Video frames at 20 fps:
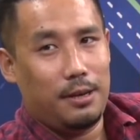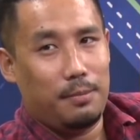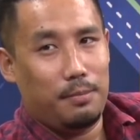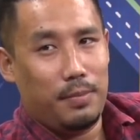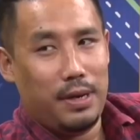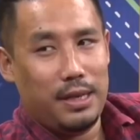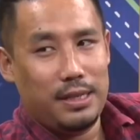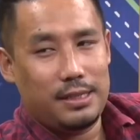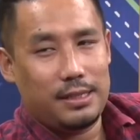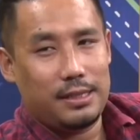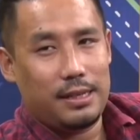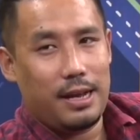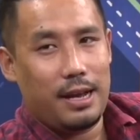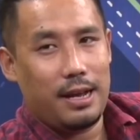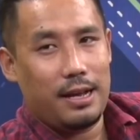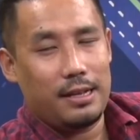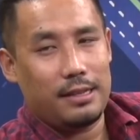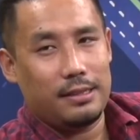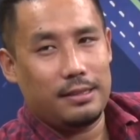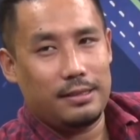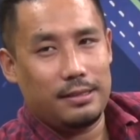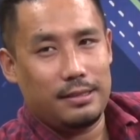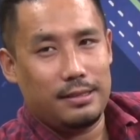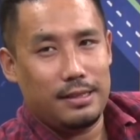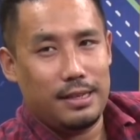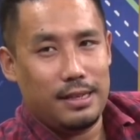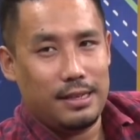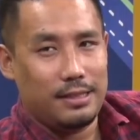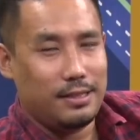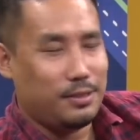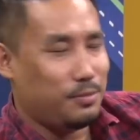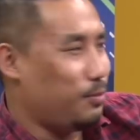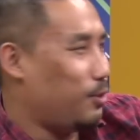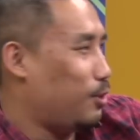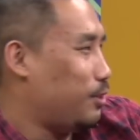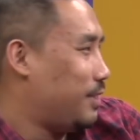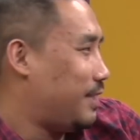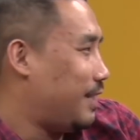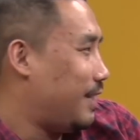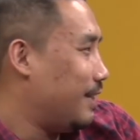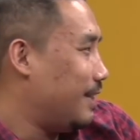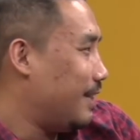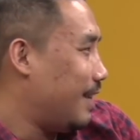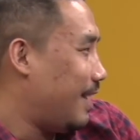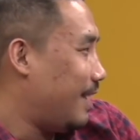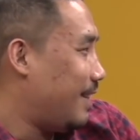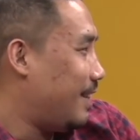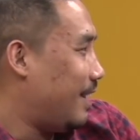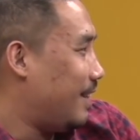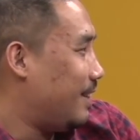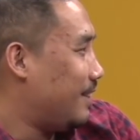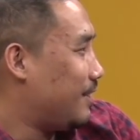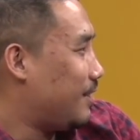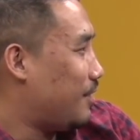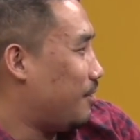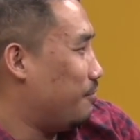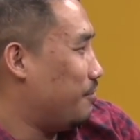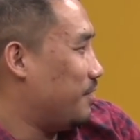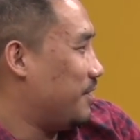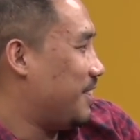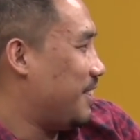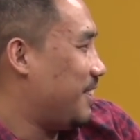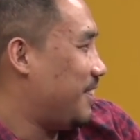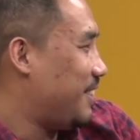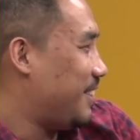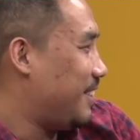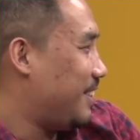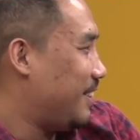Mental health needs more sunlight and conversation.